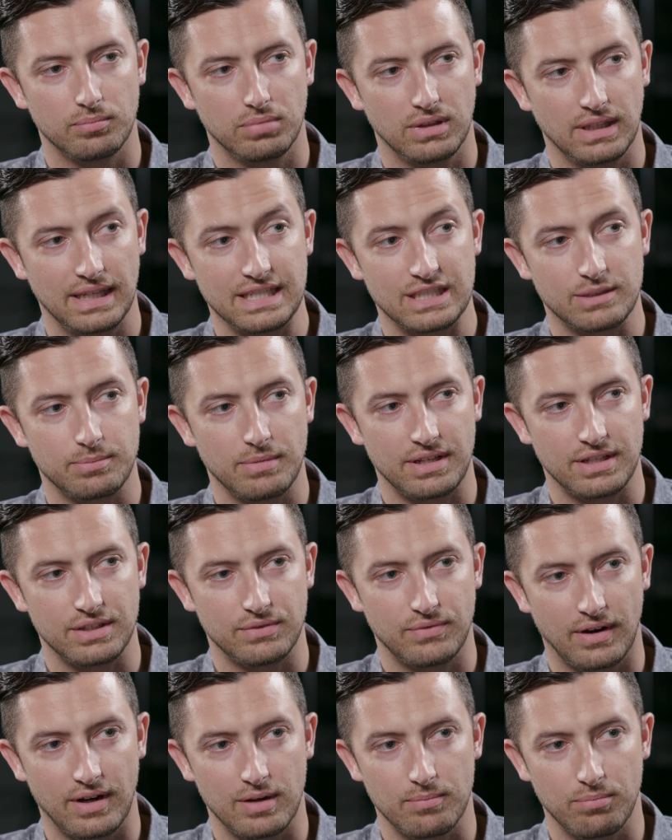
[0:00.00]
placement is
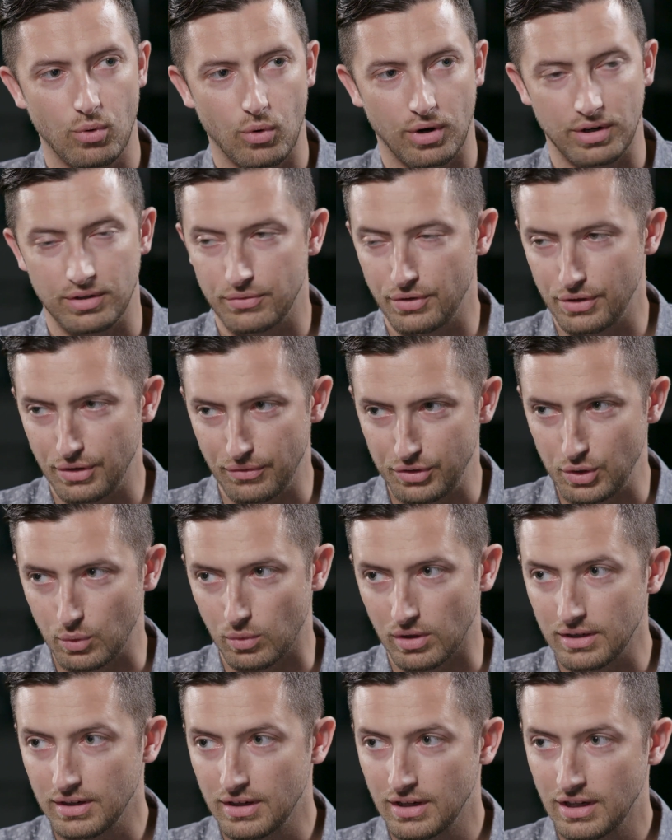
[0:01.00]
very important for the
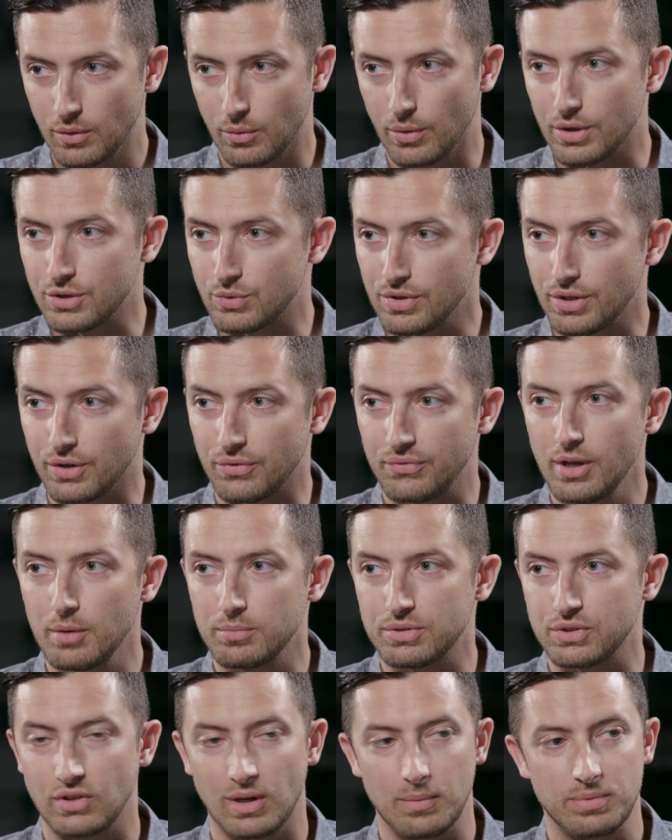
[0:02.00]
viewer. Whereas with your film
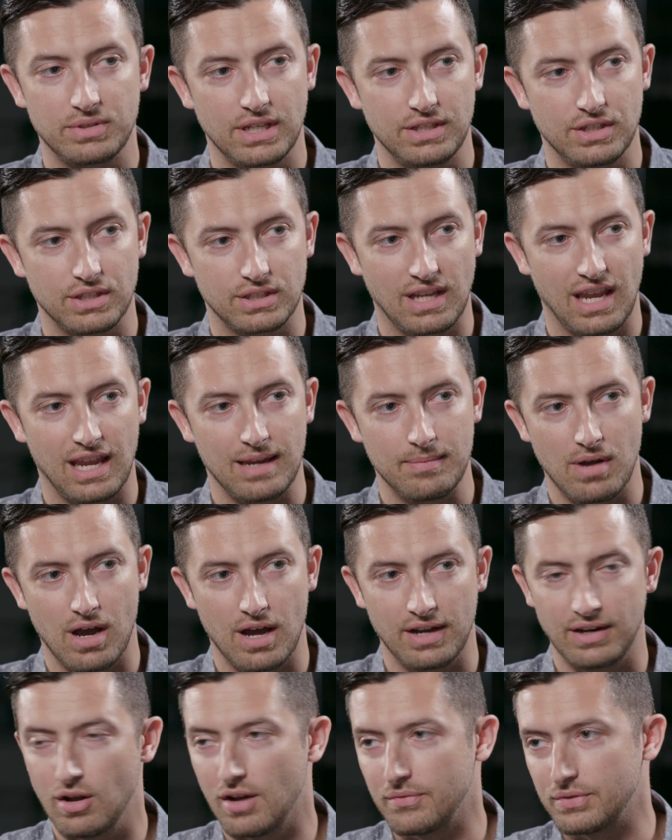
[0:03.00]
strips, they just came on
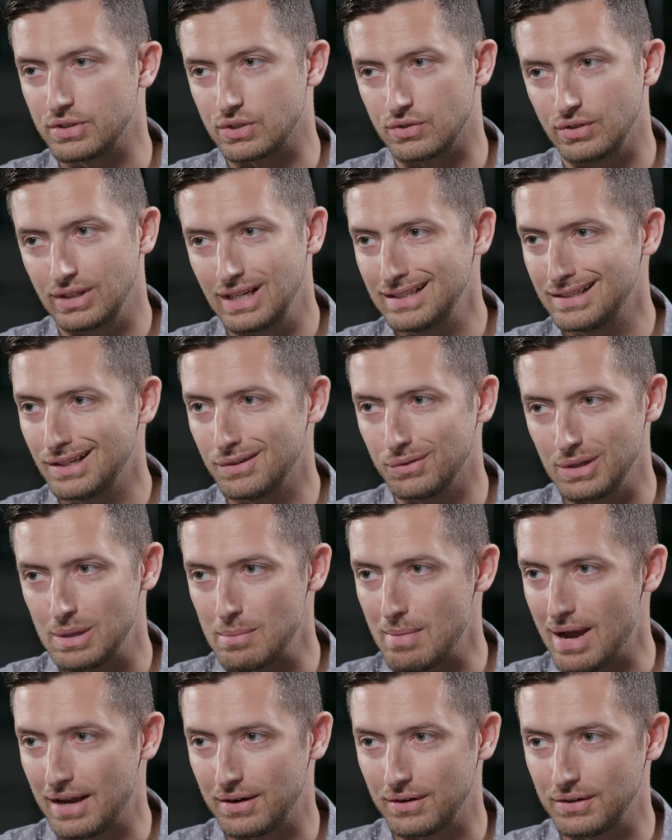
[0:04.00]
and off the screen, didn't really
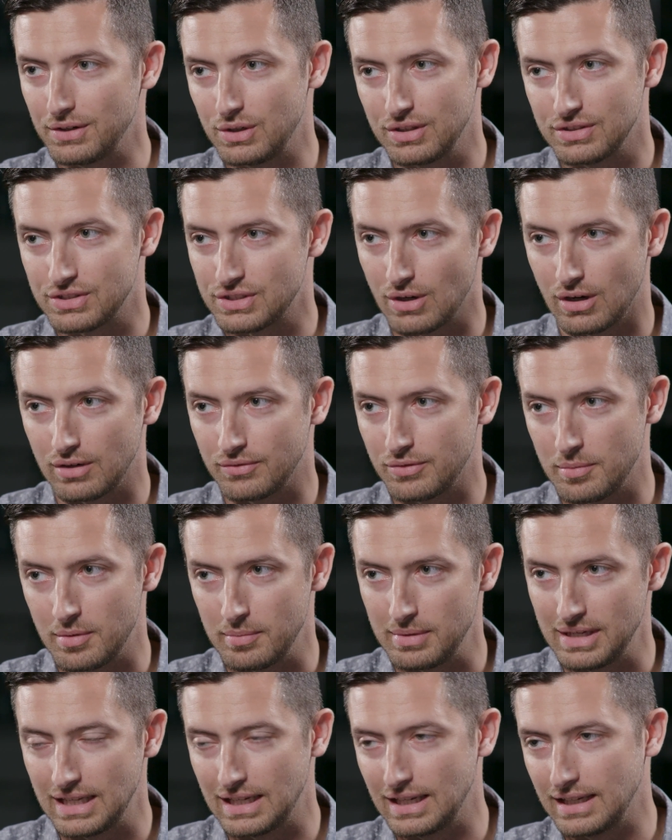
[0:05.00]
matter. You can start from the
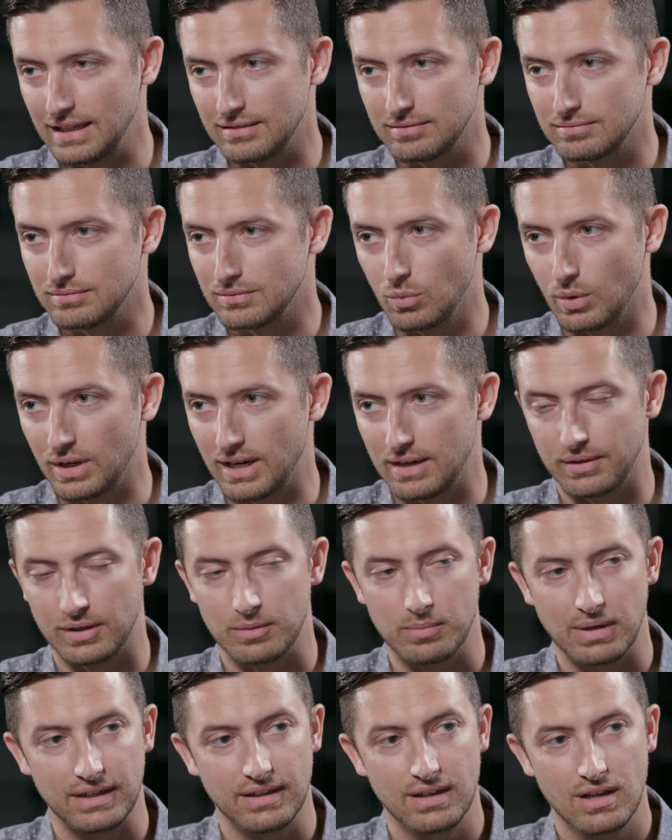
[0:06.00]
beginning and whatever.
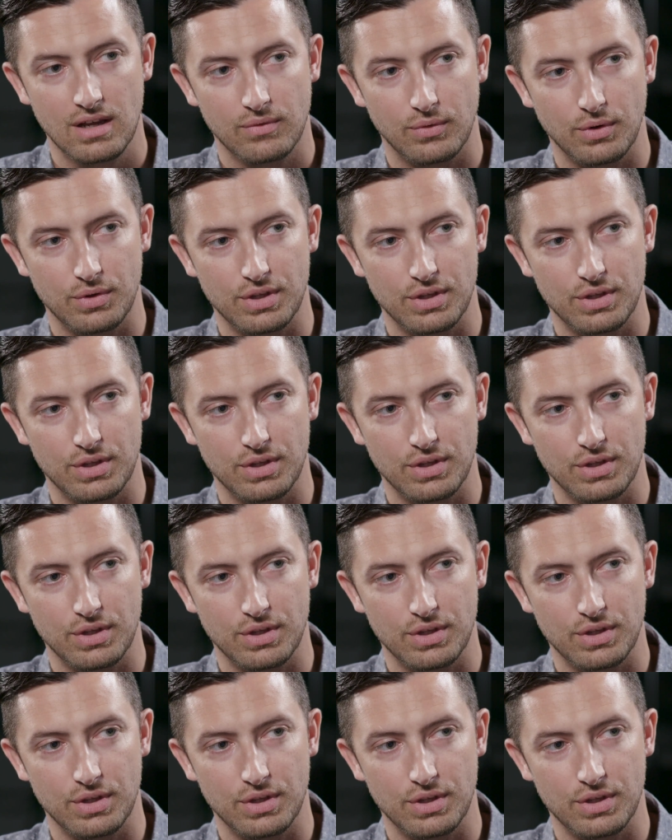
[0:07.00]
But for